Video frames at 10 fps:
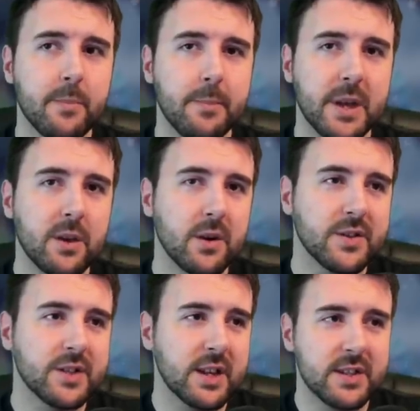
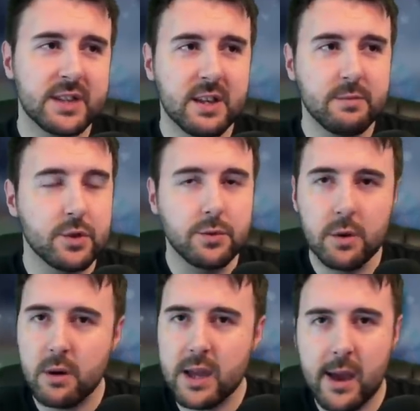because these teams do
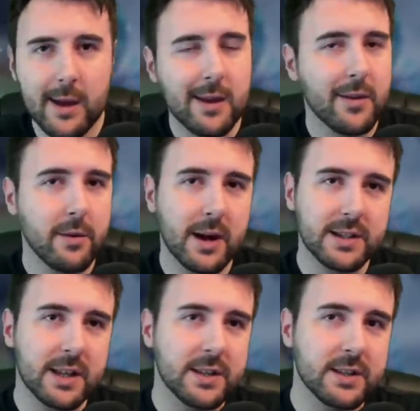not get any other
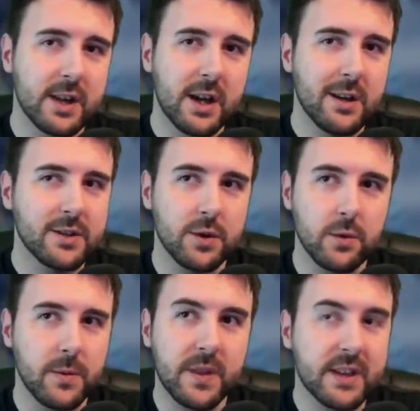access
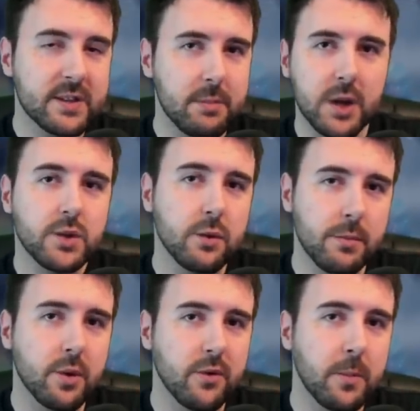to this much
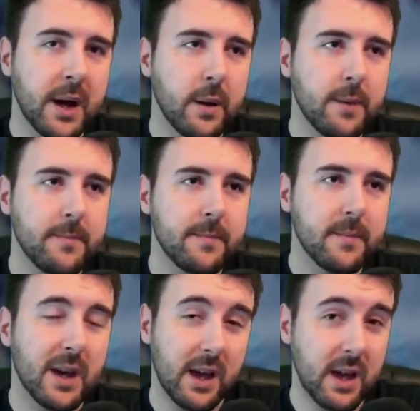removal power.
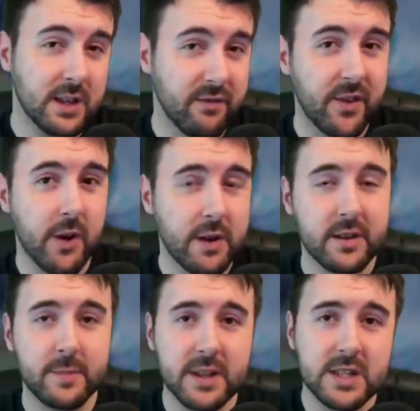It's very
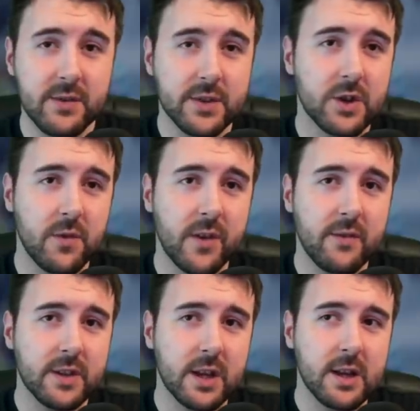expensive at
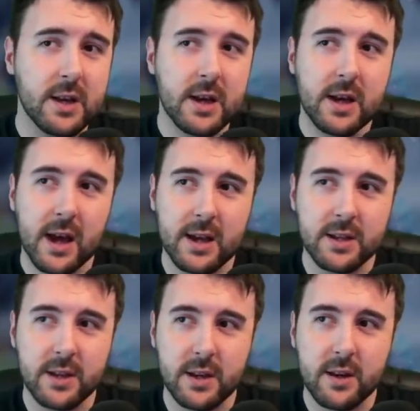250, and
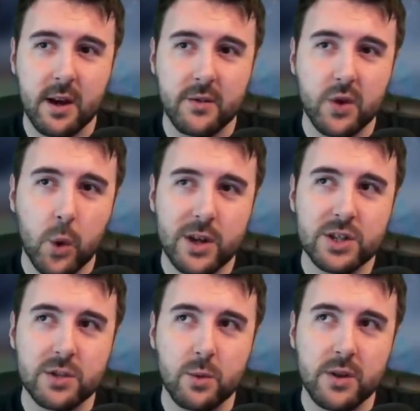you're going to kind of
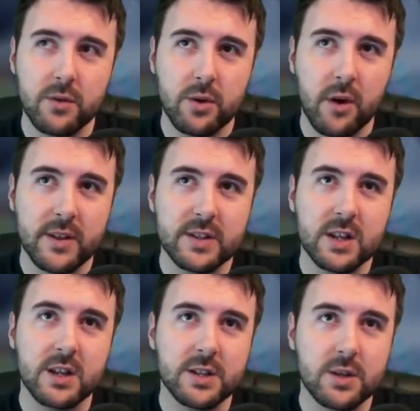question whether or not it's
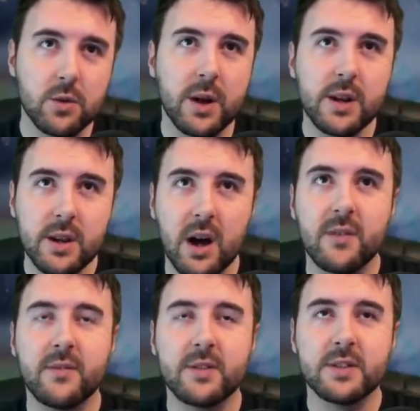going to do enough